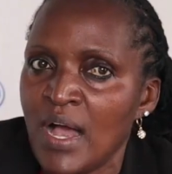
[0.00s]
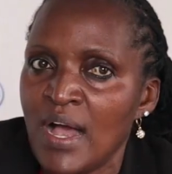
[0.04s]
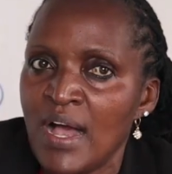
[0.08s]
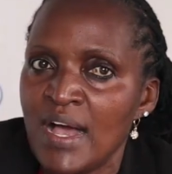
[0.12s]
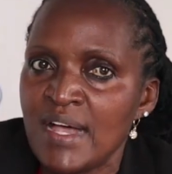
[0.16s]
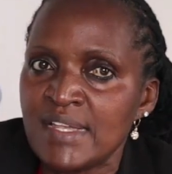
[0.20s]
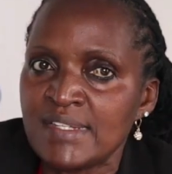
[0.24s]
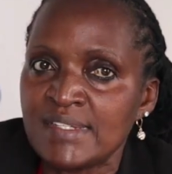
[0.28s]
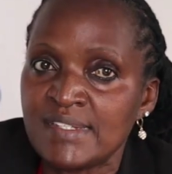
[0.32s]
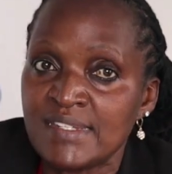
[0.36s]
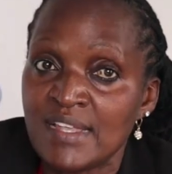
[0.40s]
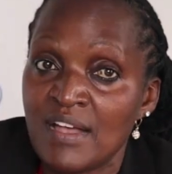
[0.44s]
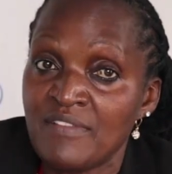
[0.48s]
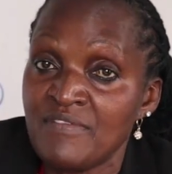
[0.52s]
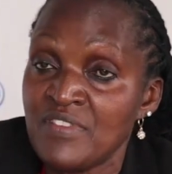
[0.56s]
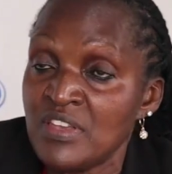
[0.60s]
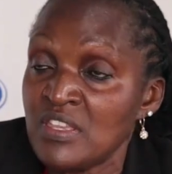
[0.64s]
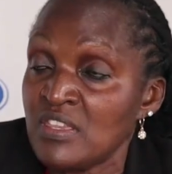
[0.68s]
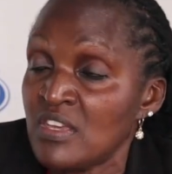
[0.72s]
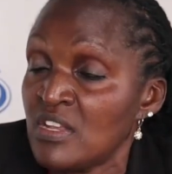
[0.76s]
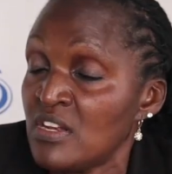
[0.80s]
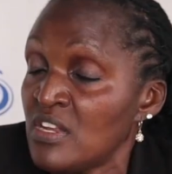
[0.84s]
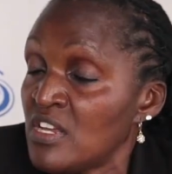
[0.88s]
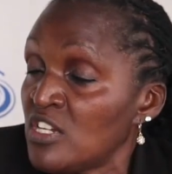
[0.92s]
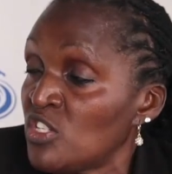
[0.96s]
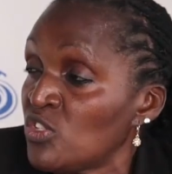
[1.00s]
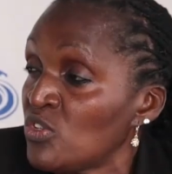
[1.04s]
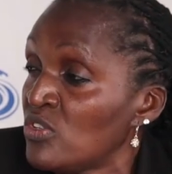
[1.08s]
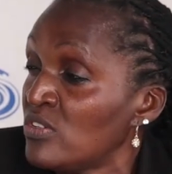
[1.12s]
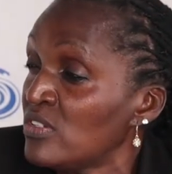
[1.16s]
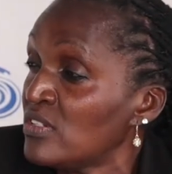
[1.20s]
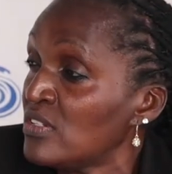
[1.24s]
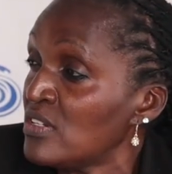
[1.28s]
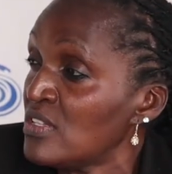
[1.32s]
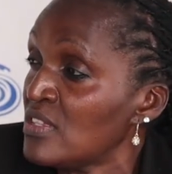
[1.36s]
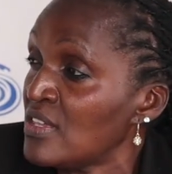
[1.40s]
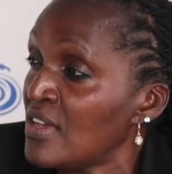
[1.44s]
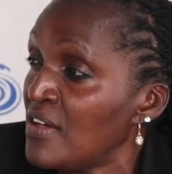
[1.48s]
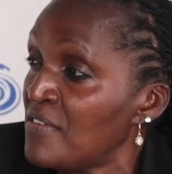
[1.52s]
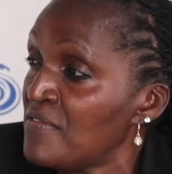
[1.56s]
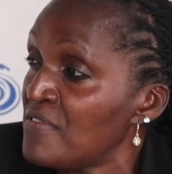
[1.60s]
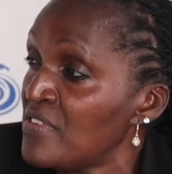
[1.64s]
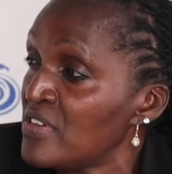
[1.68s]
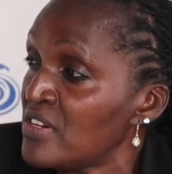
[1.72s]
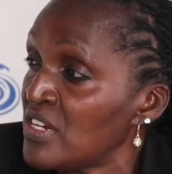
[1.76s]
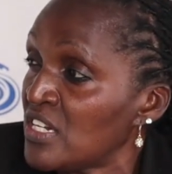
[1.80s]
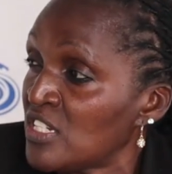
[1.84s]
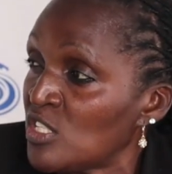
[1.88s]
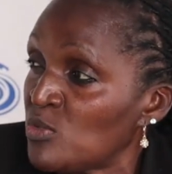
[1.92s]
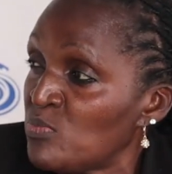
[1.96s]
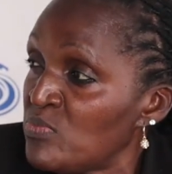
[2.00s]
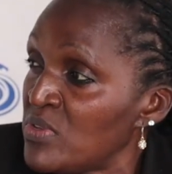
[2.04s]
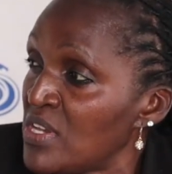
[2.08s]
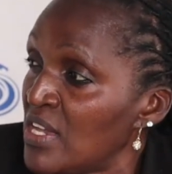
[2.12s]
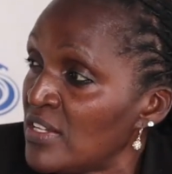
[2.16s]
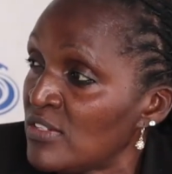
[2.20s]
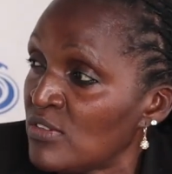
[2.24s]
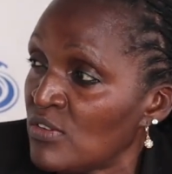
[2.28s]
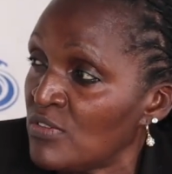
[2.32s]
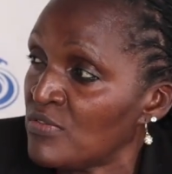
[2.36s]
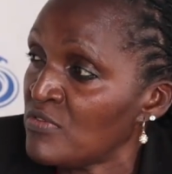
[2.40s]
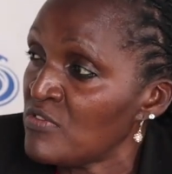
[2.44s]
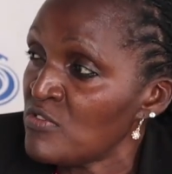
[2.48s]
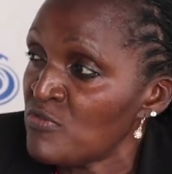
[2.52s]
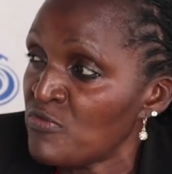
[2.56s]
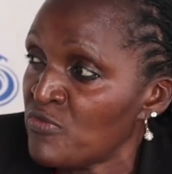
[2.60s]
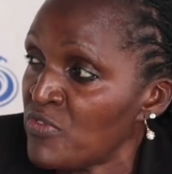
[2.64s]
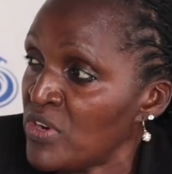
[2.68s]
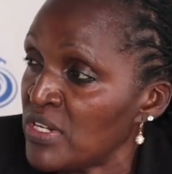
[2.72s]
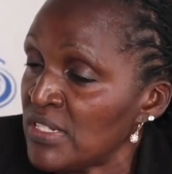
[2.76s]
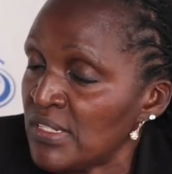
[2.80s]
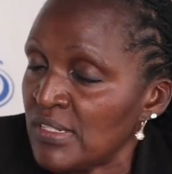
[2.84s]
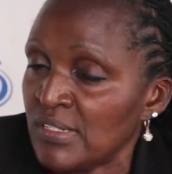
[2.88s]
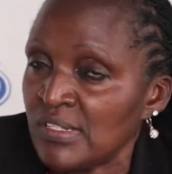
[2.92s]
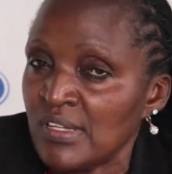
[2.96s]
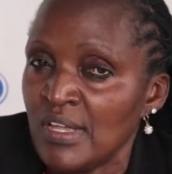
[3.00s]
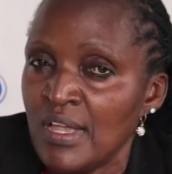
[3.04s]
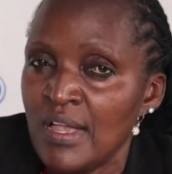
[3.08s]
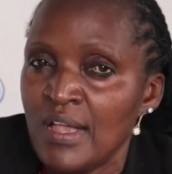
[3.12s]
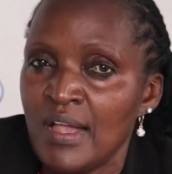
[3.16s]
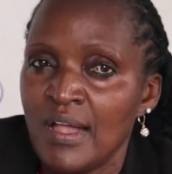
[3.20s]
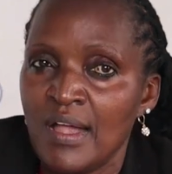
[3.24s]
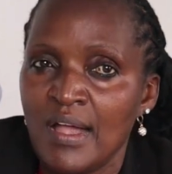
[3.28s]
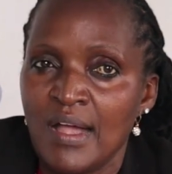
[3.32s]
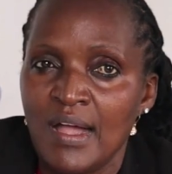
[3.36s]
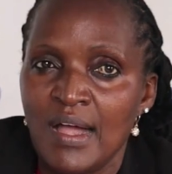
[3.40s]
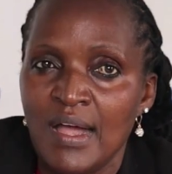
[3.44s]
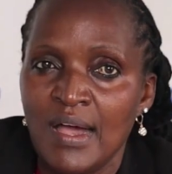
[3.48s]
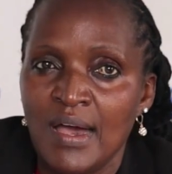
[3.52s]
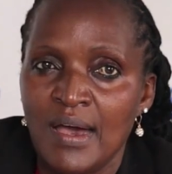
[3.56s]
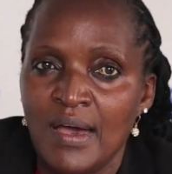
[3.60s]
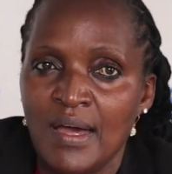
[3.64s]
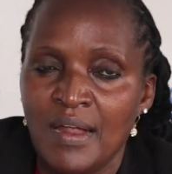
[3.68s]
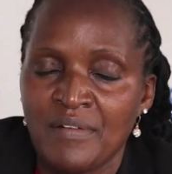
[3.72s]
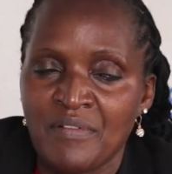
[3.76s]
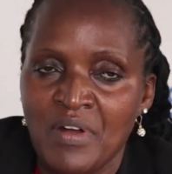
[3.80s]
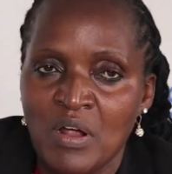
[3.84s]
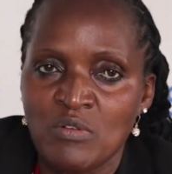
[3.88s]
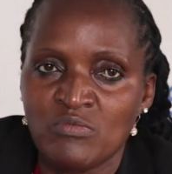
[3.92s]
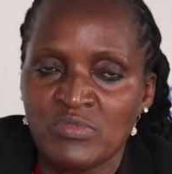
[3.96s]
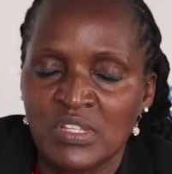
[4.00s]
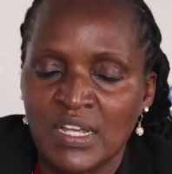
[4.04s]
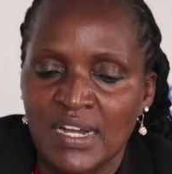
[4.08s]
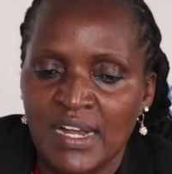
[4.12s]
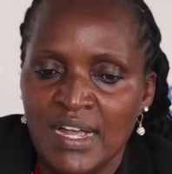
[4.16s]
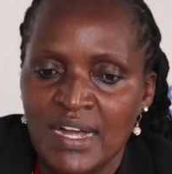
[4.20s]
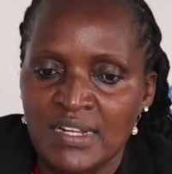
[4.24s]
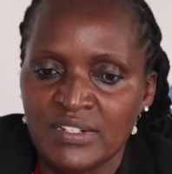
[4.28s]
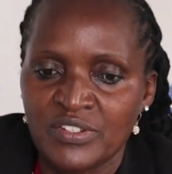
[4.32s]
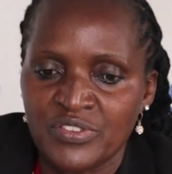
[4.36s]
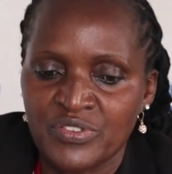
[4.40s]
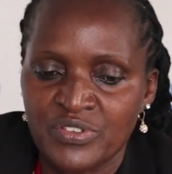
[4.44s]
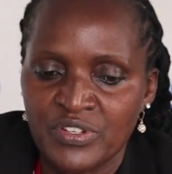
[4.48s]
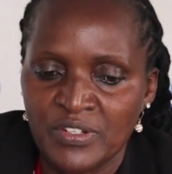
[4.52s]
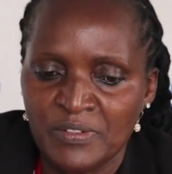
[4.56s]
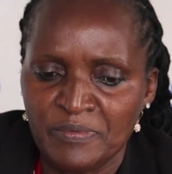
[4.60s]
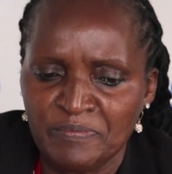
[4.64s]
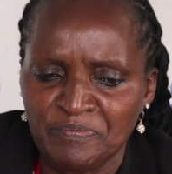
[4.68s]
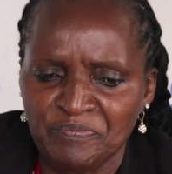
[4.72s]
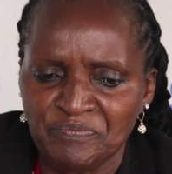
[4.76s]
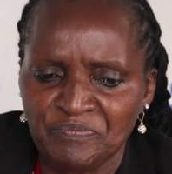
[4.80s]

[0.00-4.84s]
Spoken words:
are serving the nations in their various spheres of influence around the country.